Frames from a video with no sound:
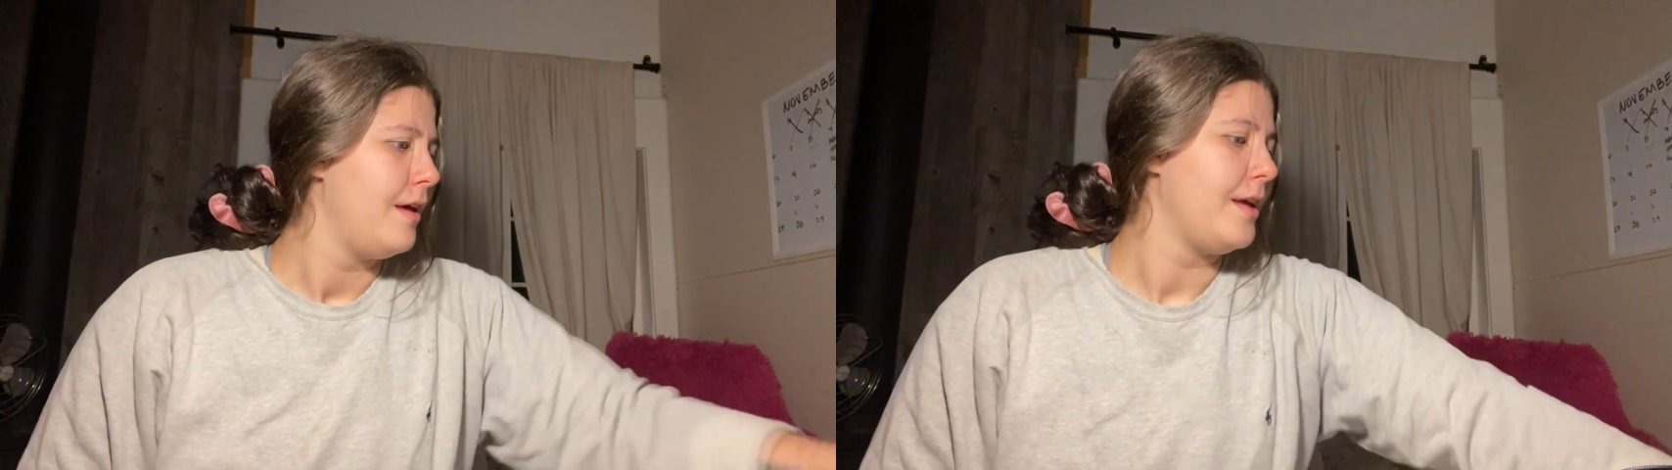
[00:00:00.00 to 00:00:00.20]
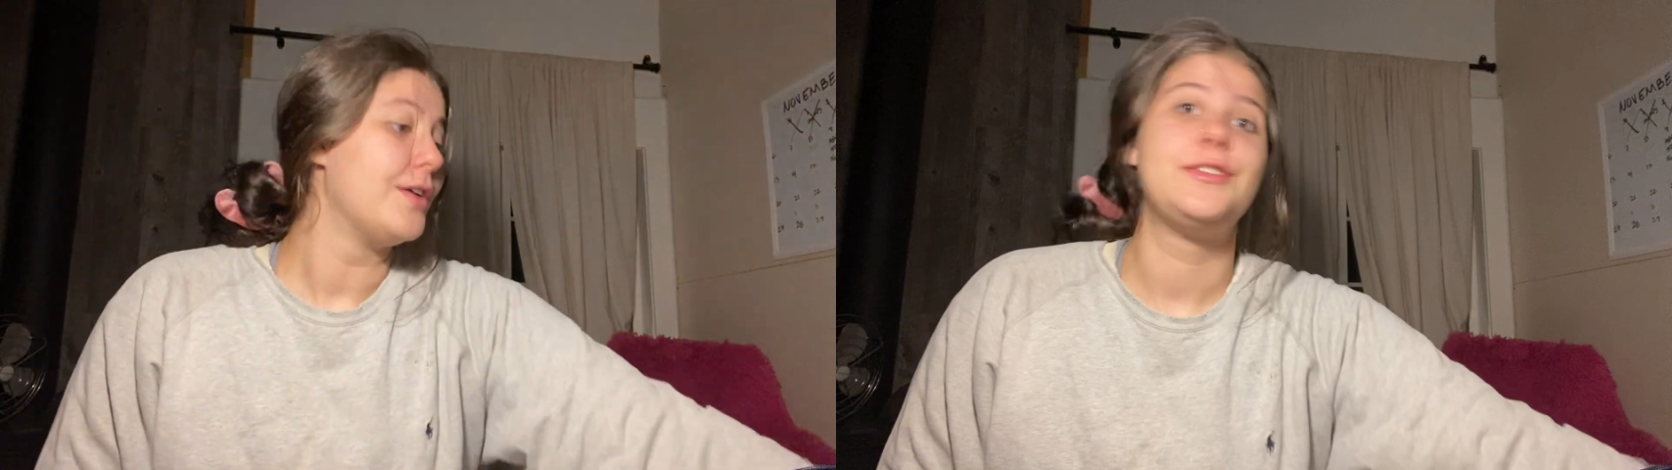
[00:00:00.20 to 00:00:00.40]

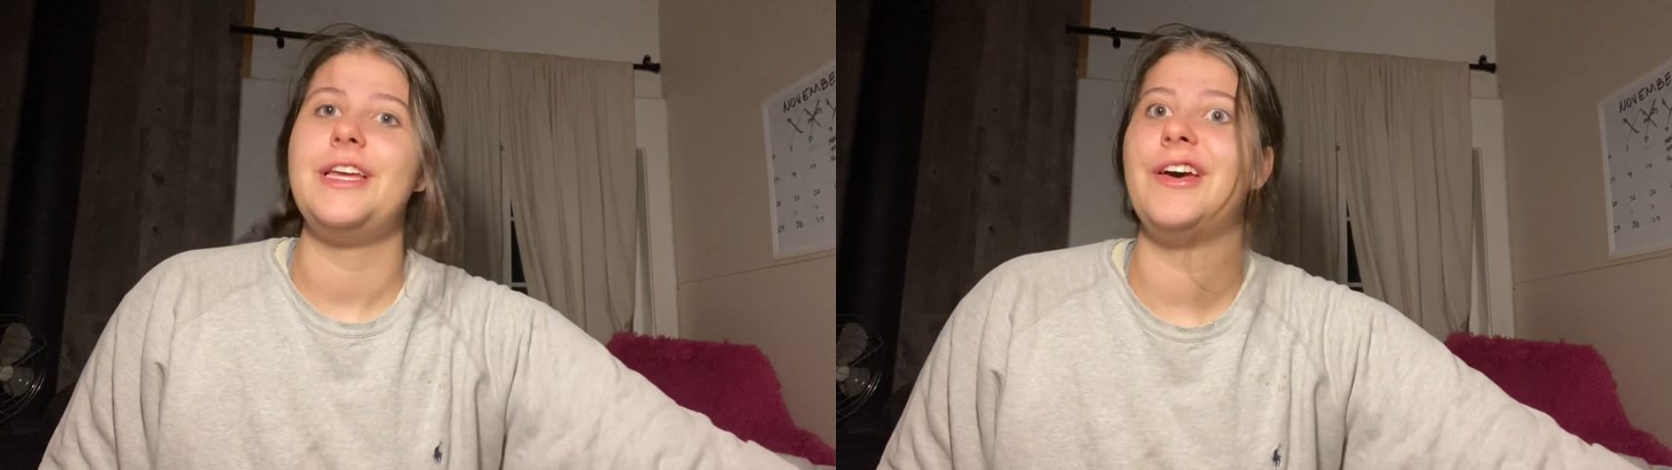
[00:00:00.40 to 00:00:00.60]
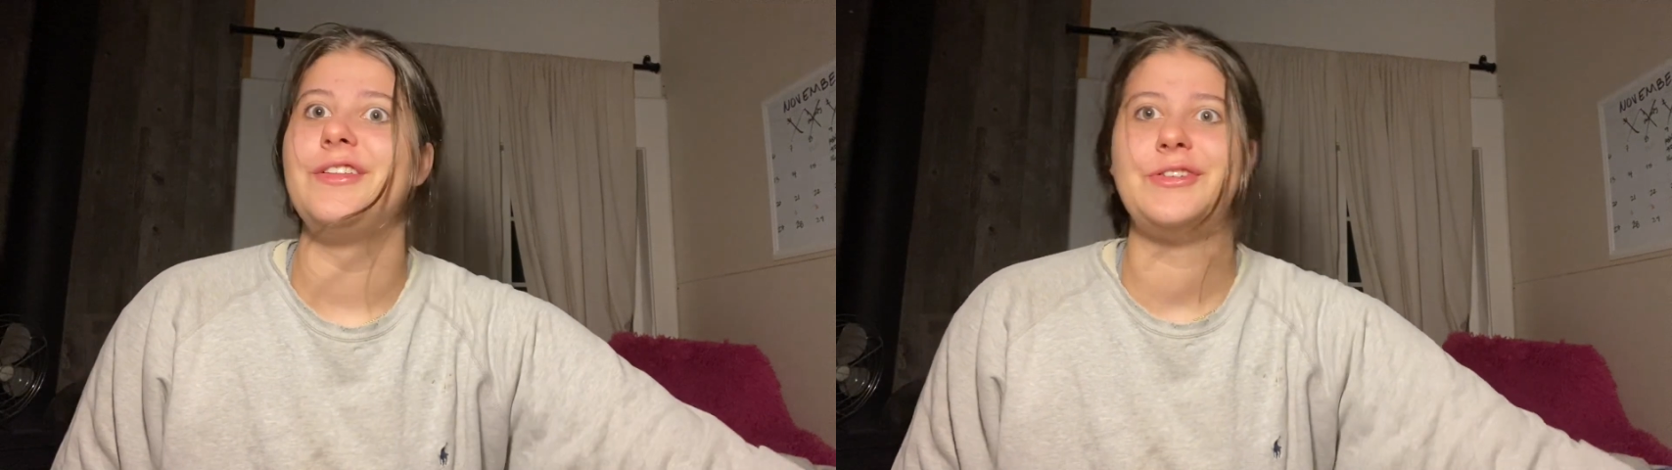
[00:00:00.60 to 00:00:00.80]
you'll
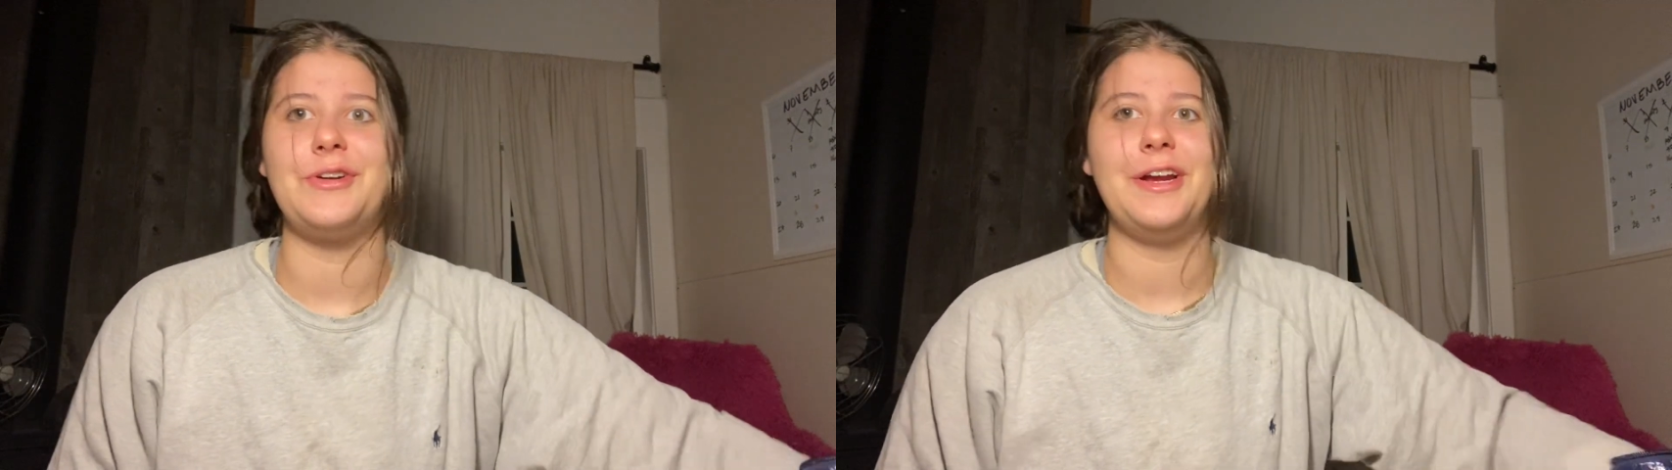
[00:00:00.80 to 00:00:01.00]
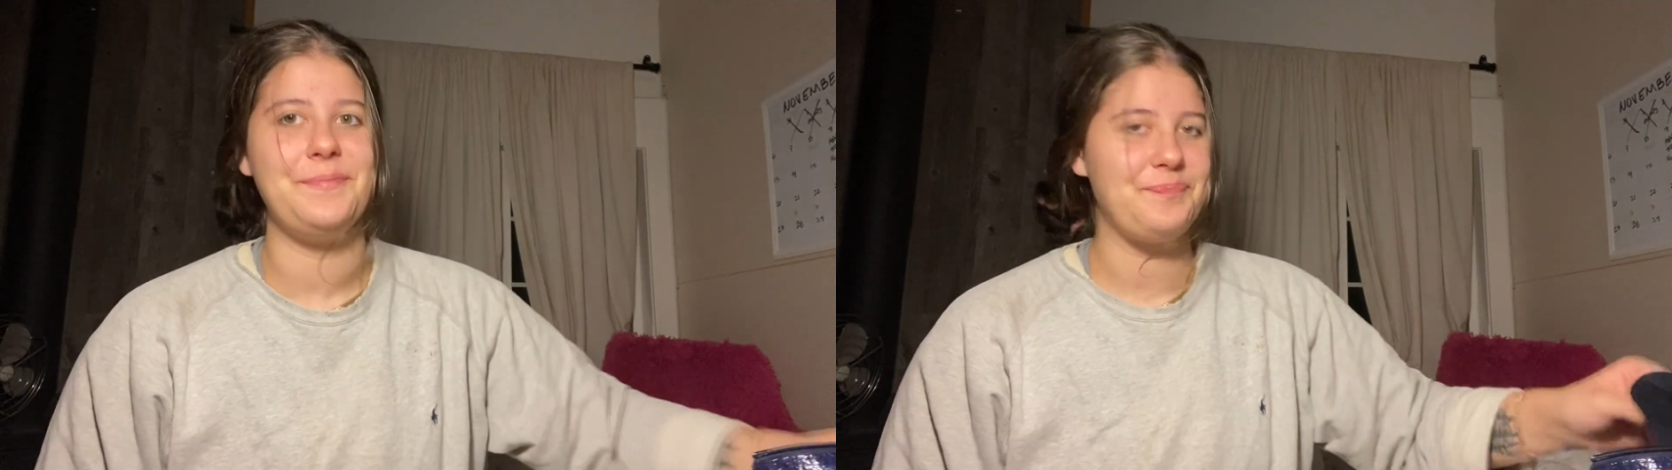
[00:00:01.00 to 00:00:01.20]
see on the
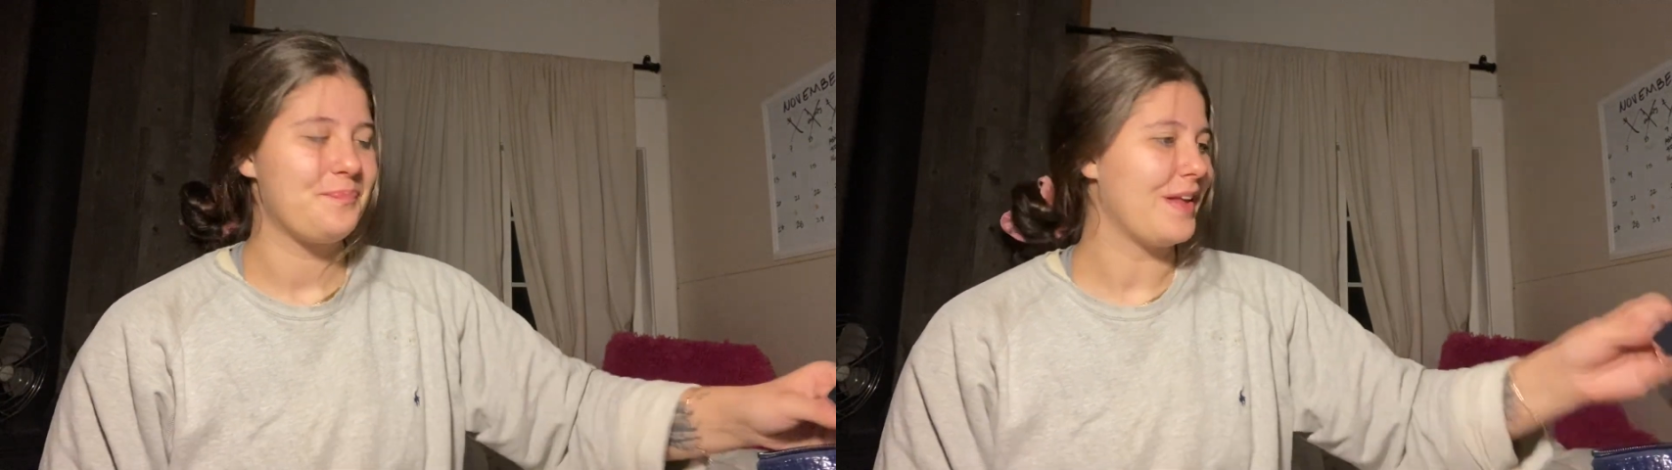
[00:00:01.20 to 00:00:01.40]
screen.